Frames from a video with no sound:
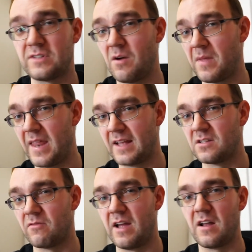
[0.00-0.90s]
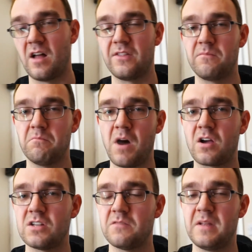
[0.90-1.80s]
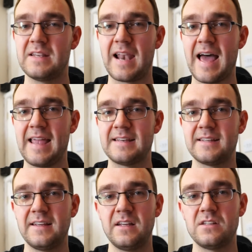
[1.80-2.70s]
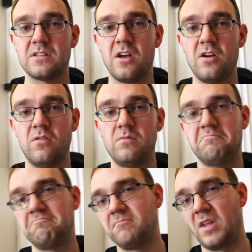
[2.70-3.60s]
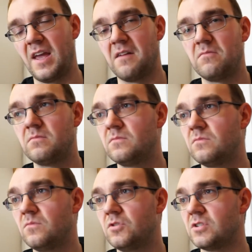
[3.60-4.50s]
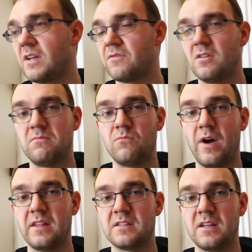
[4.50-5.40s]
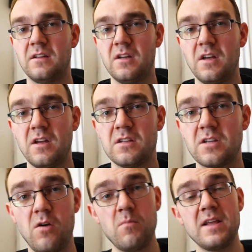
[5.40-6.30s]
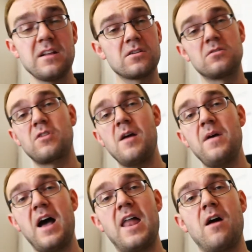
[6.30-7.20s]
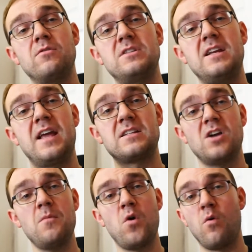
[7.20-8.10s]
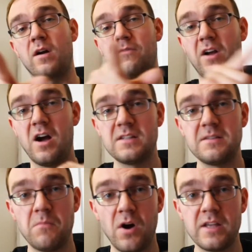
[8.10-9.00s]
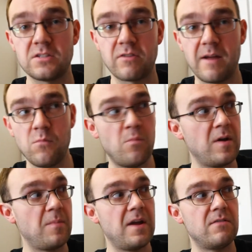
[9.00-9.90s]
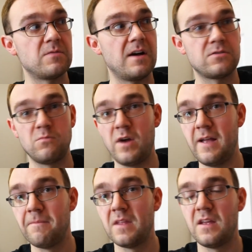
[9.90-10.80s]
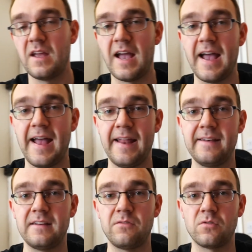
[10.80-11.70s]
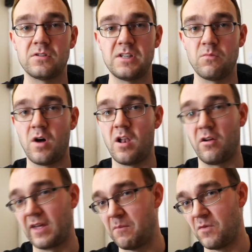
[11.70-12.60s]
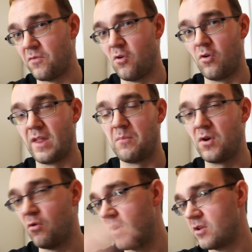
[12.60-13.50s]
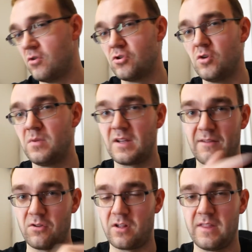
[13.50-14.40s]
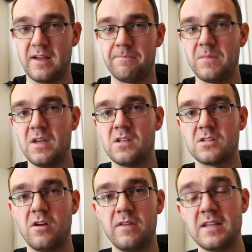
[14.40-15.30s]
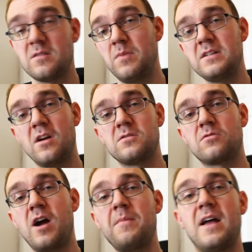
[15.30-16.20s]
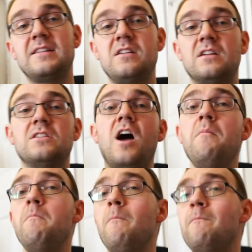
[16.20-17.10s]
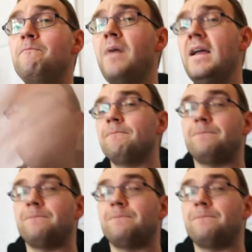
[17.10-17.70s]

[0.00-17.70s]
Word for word: They'll be the next on the radar. The mockers have been delayed, so we just have to wait and see. So please like and subscribe, and I will see you next time. Oh, I forgot, my Instagram will be up here as well somewhere. And if you want to see what I'll get before that, I'll put it all on YouTube. You can have a look on that. So yes, please like, subscribe, and see you next time. Bye!